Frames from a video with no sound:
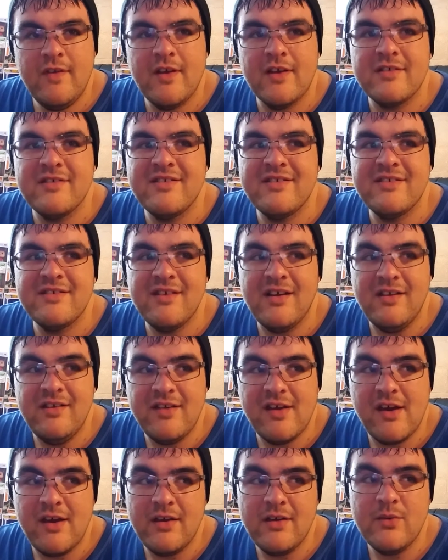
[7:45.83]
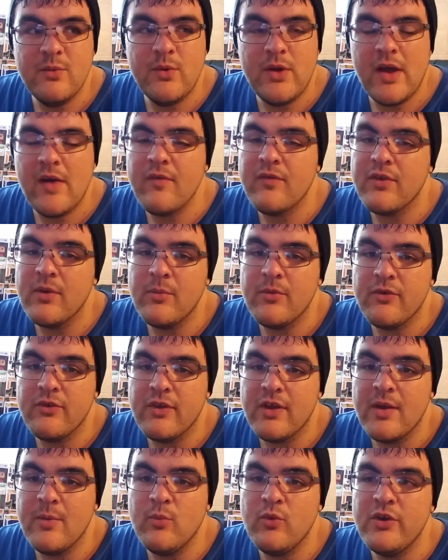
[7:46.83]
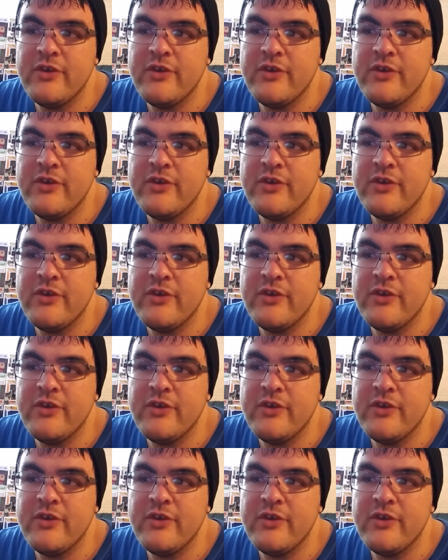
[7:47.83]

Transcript: Next Sunday we have SummerSlam,